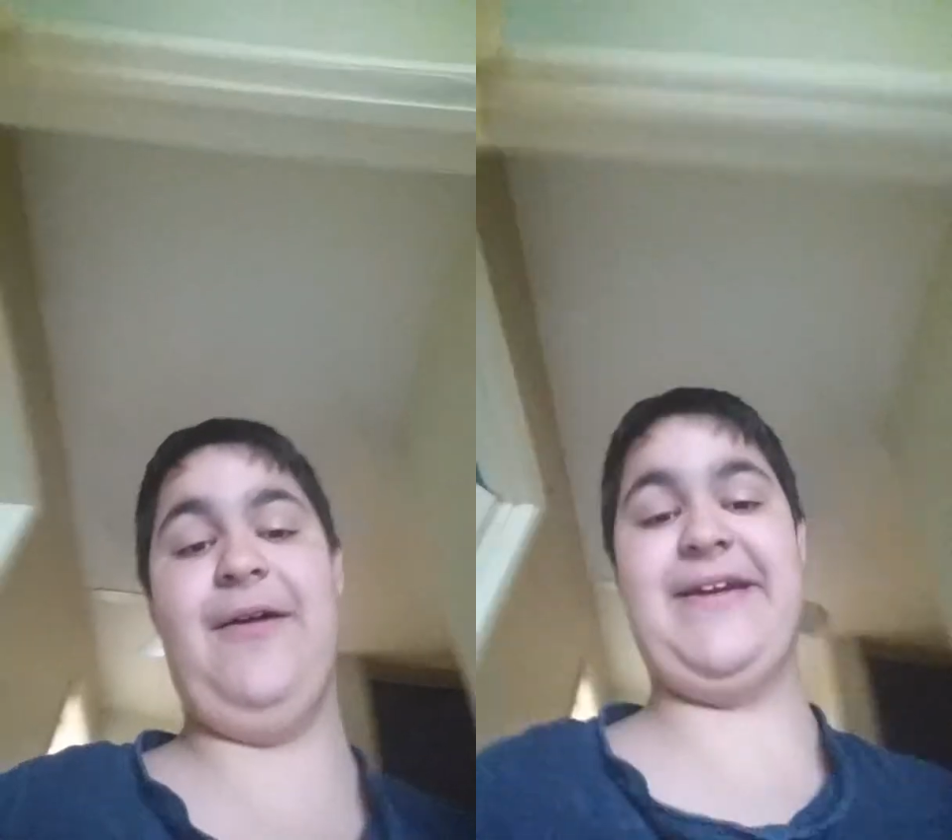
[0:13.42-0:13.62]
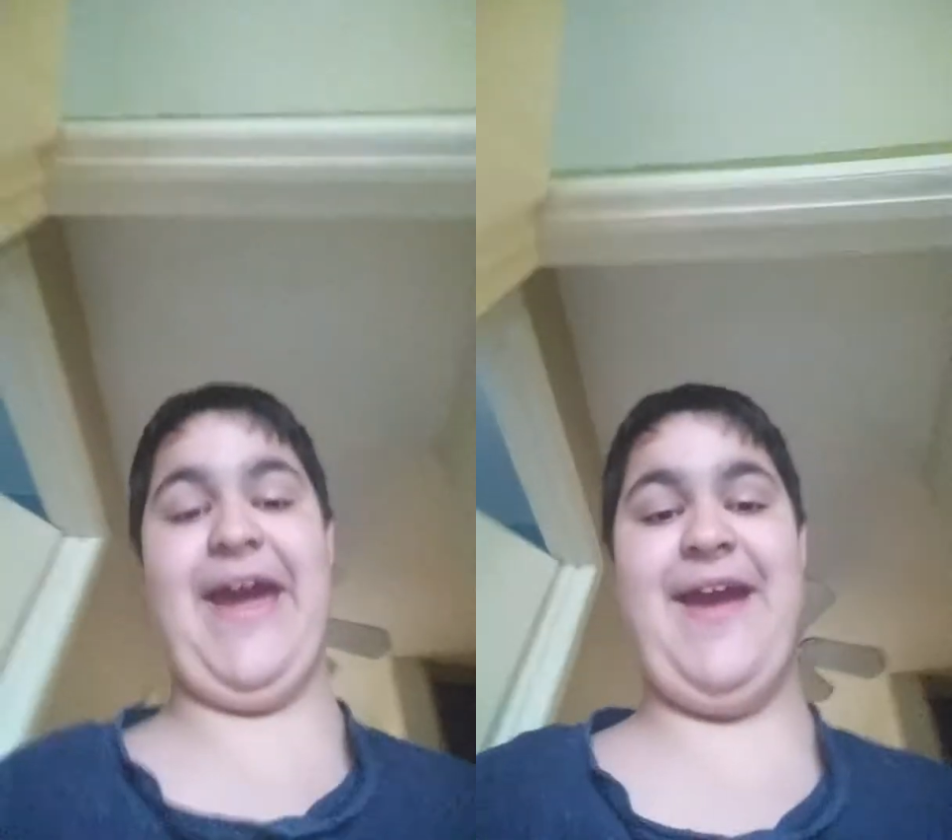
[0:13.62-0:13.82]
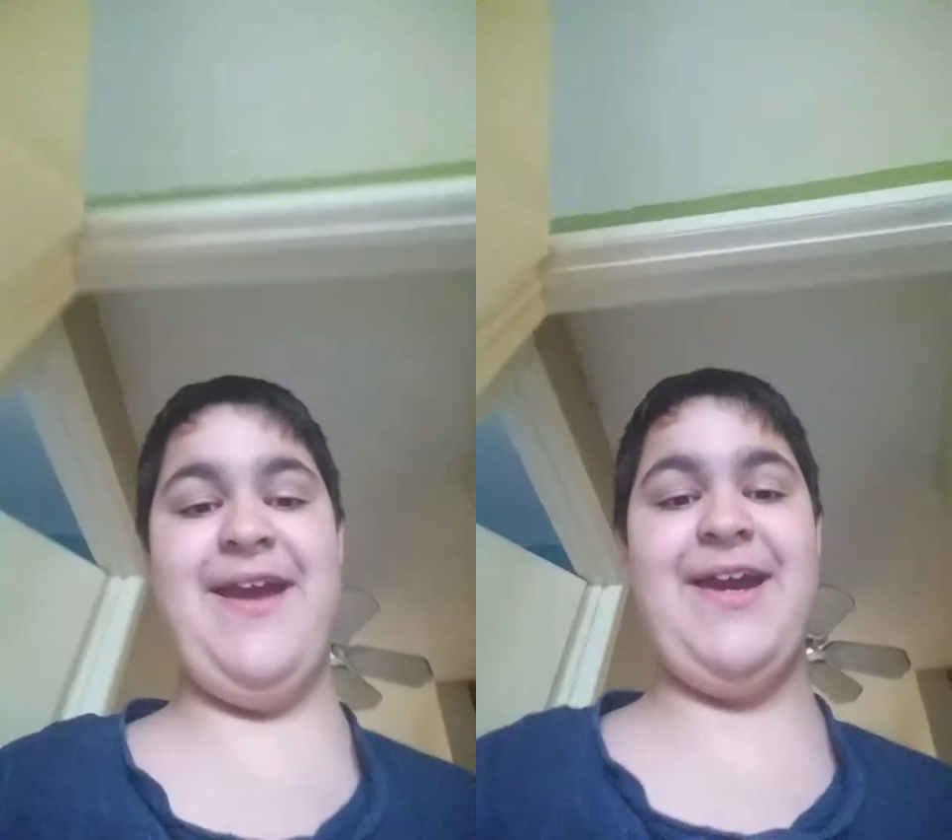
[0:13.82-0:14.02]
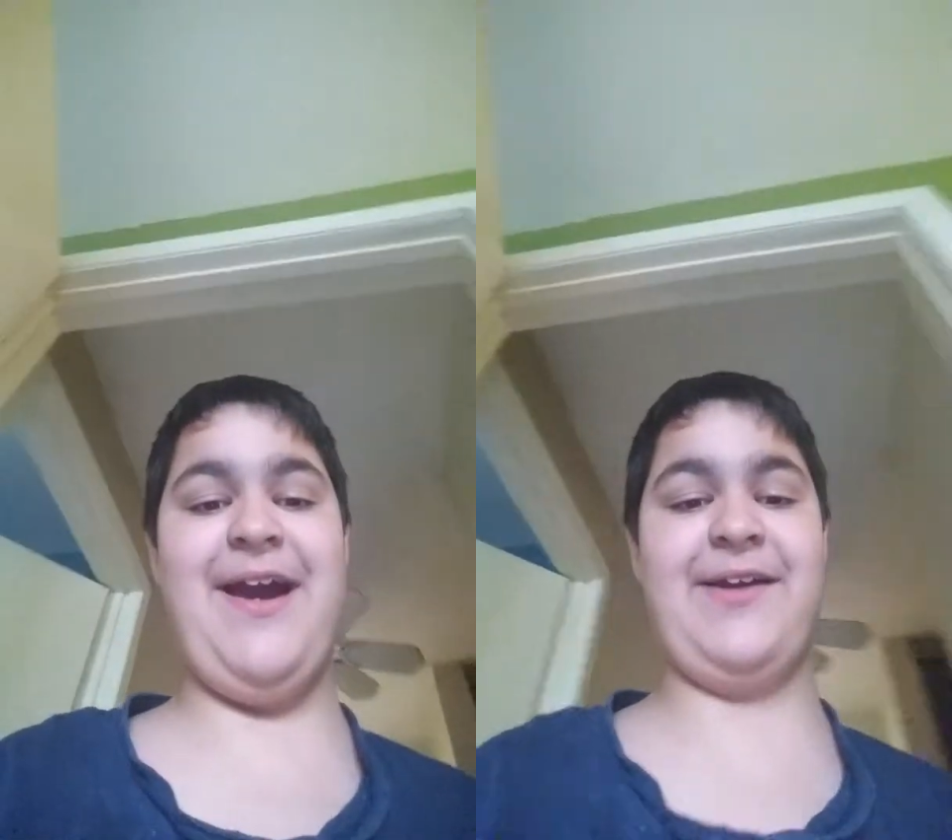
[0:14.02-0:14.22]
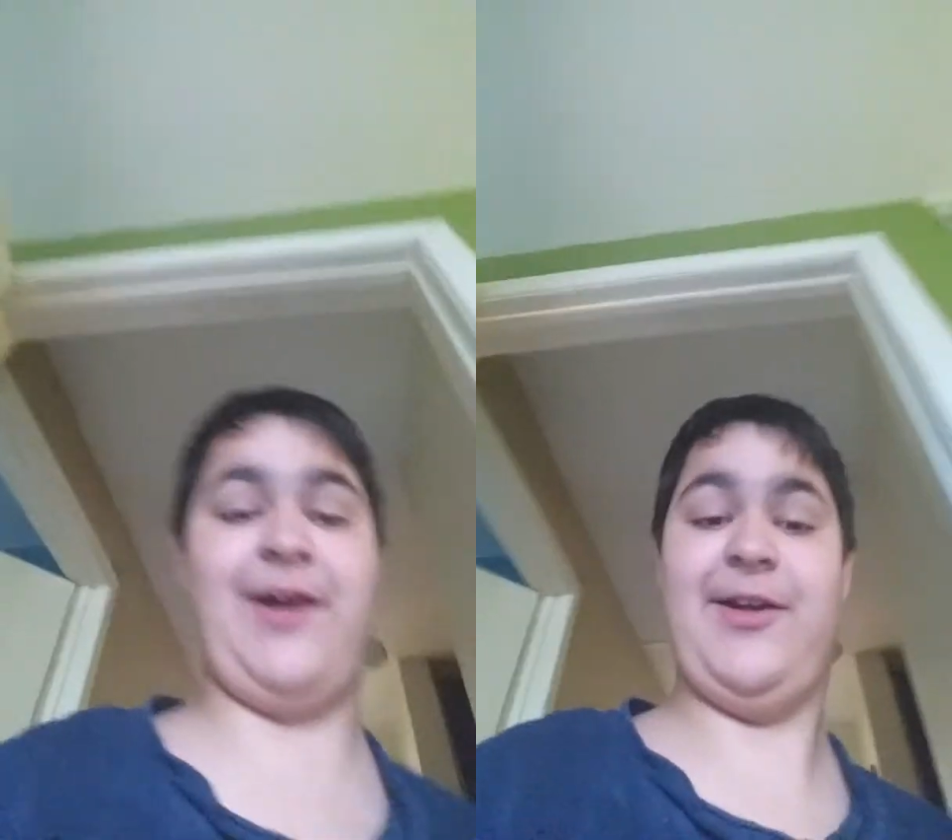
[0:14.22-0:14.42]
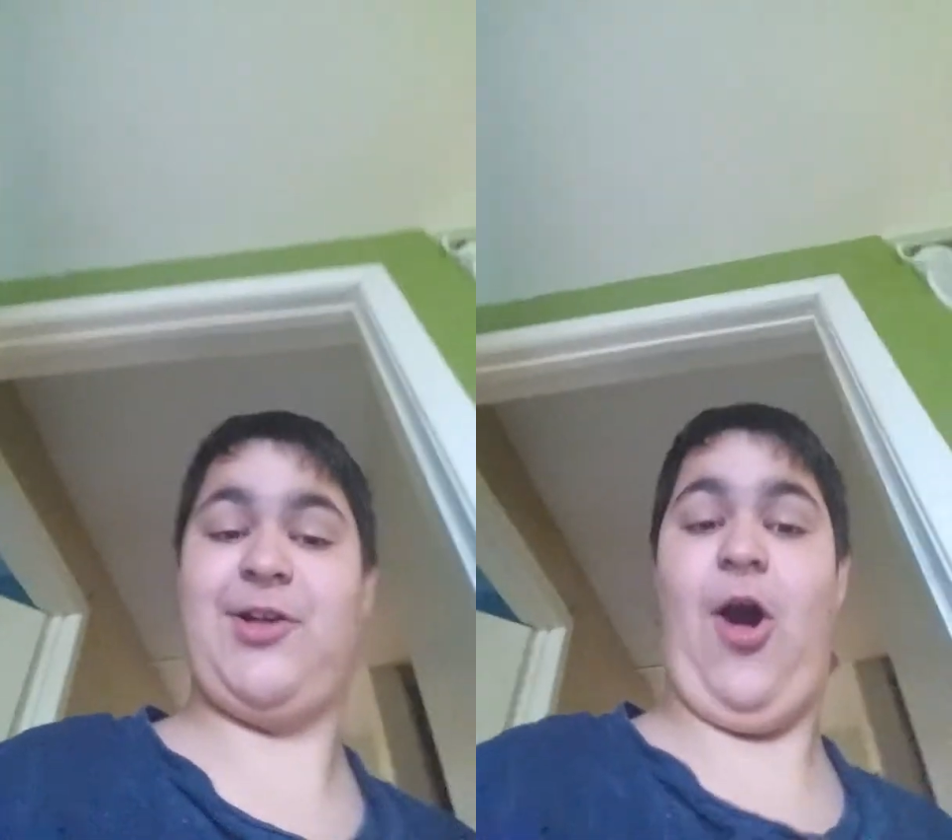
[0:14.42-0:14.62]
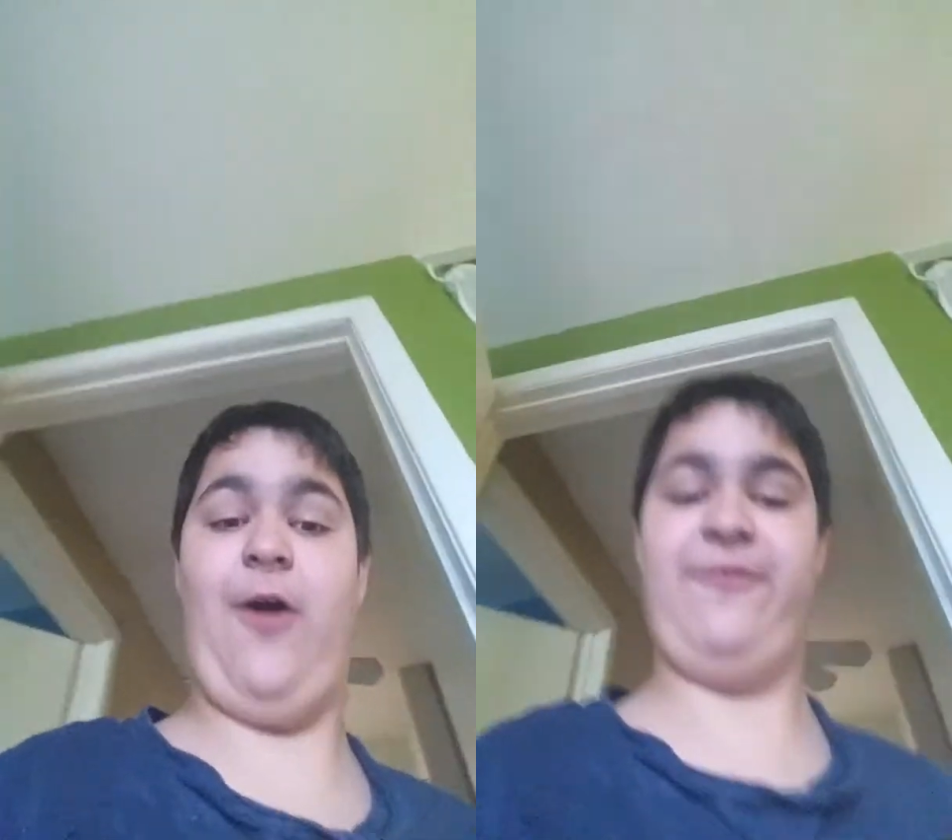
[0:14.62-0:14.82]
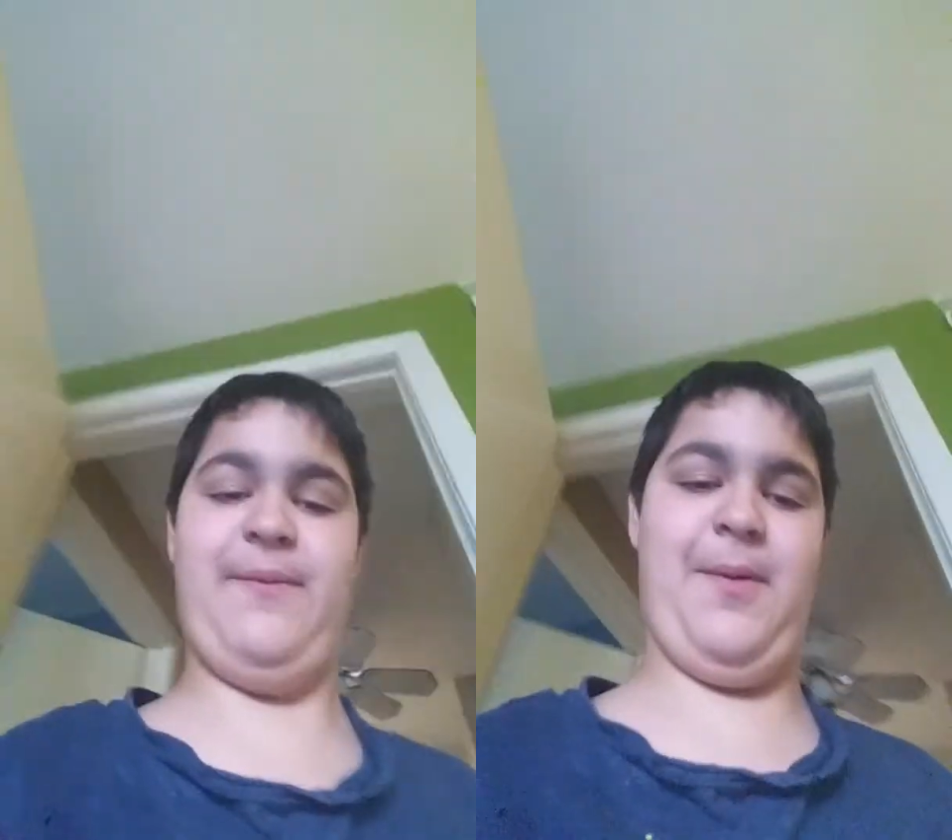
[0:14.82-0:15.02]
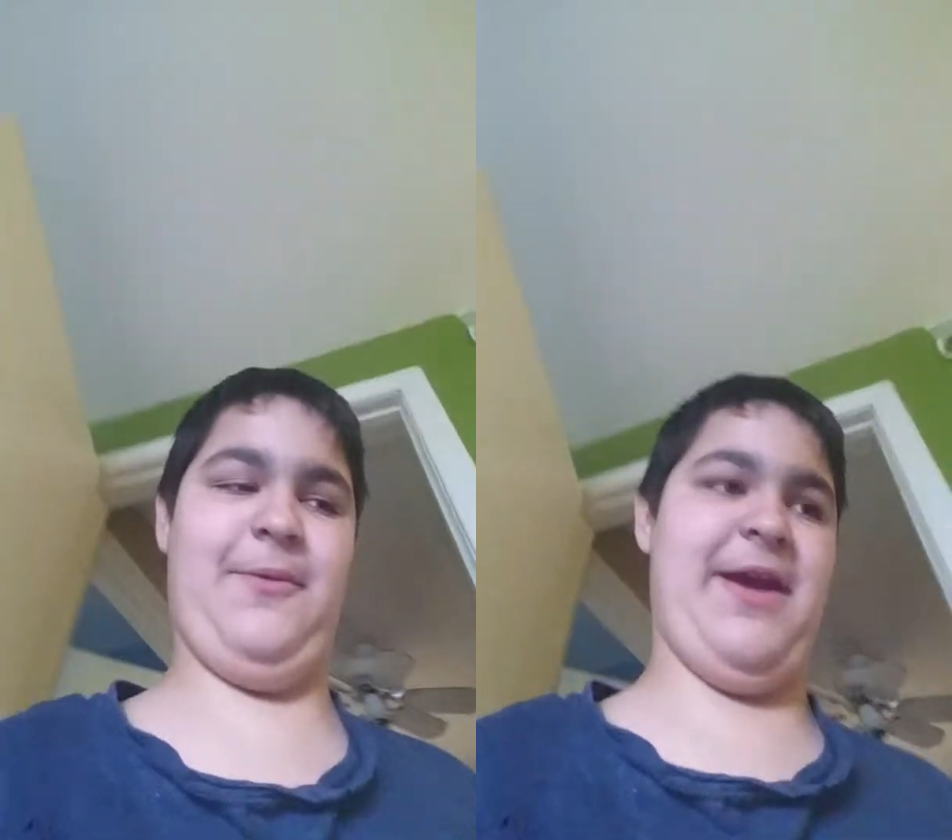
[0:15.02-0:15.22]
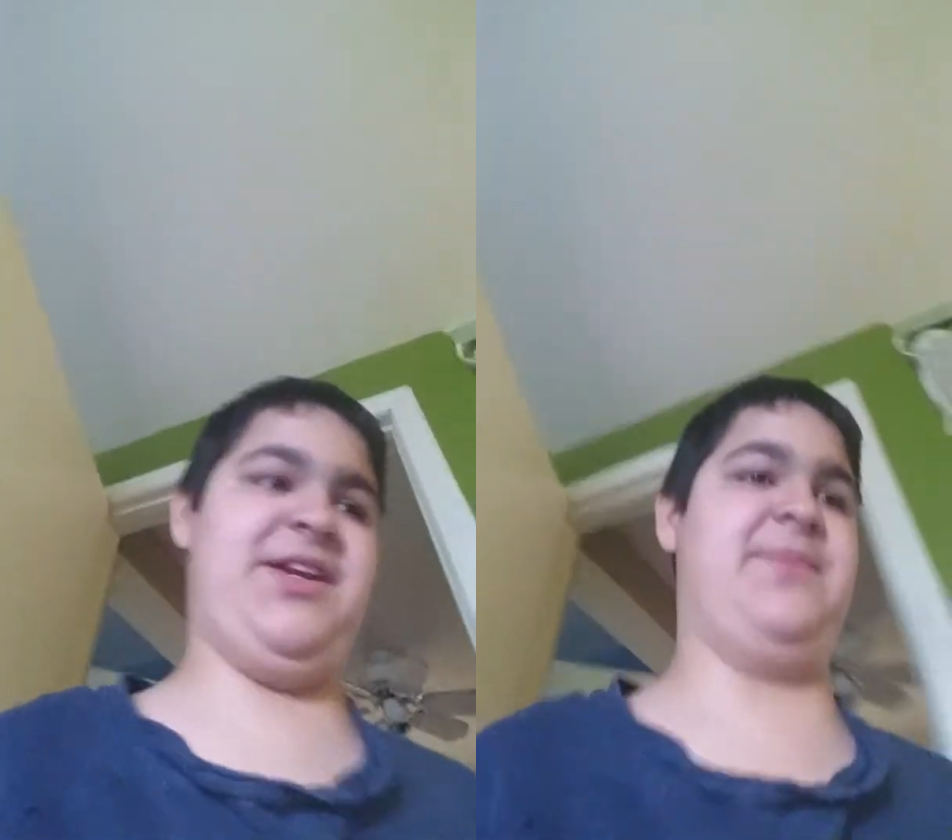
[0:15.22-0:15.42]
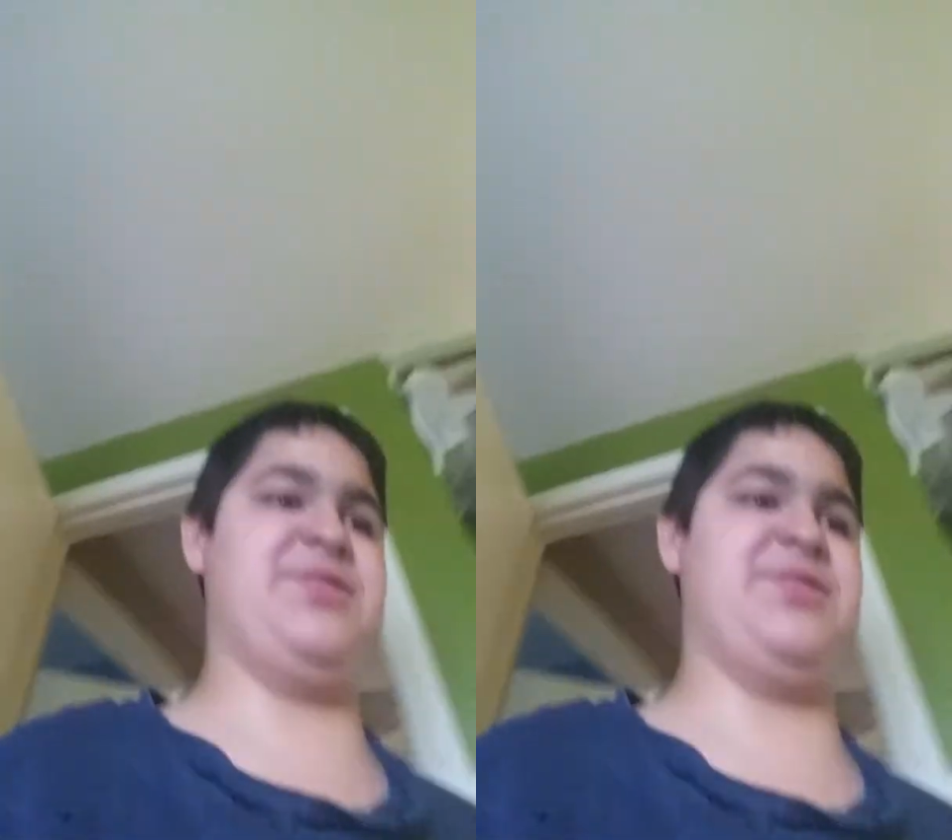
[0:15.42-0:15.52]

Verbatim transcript: Okay, I got a call from a random